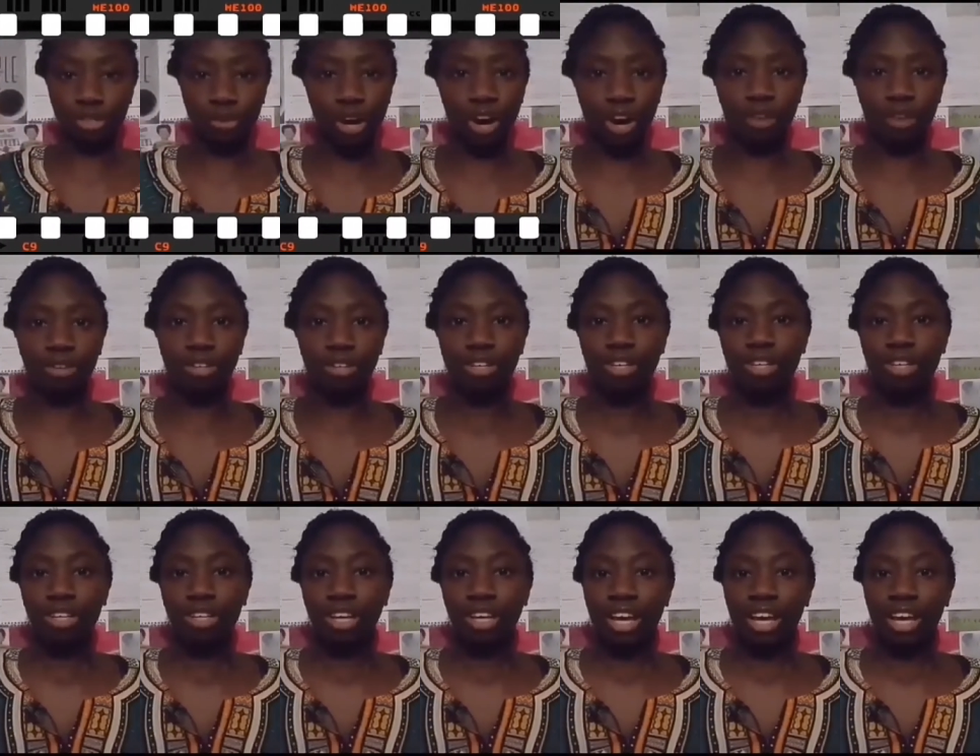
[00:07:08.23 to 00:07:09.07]
as well,
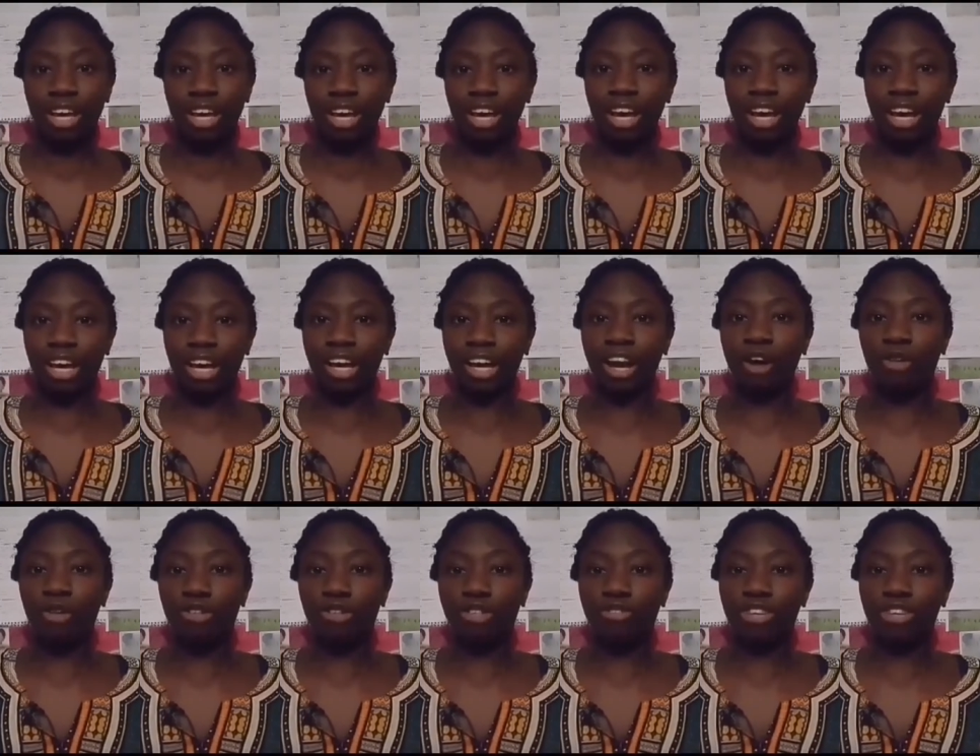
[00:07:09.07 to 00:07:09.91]
and
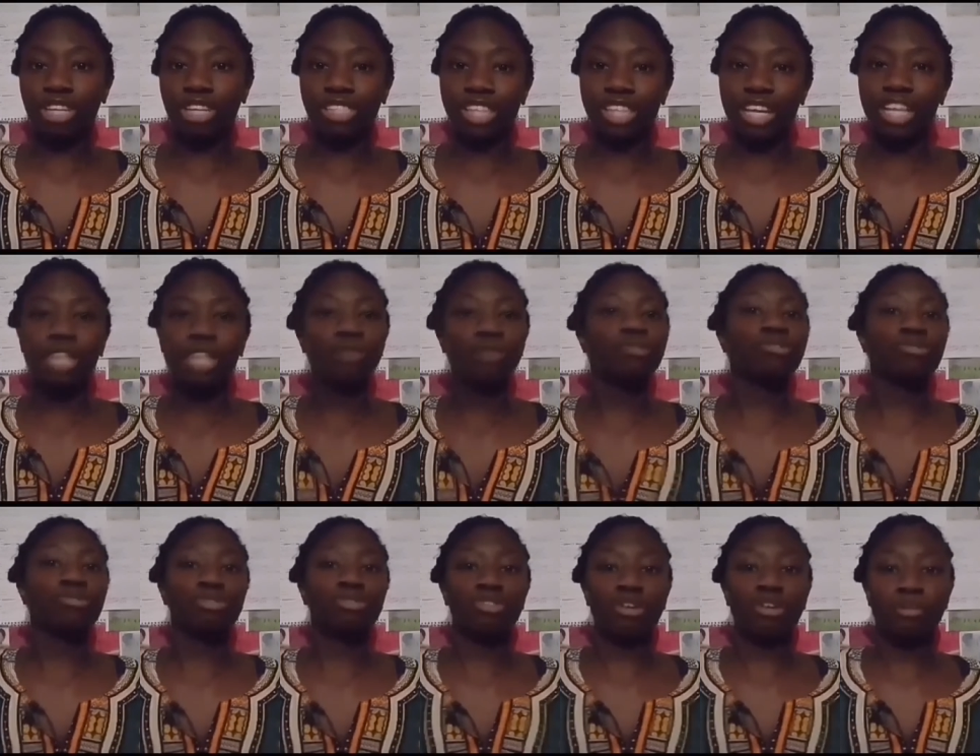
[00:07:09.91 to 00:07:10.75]
I also realized that he
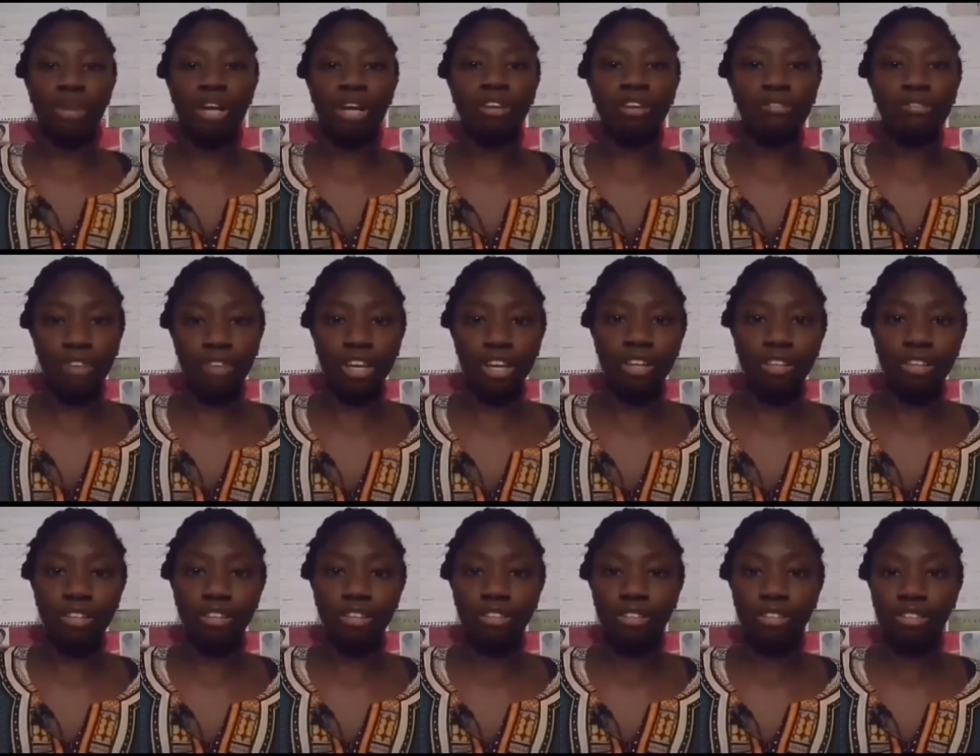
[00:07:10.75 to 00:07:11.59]
was also a man of faith.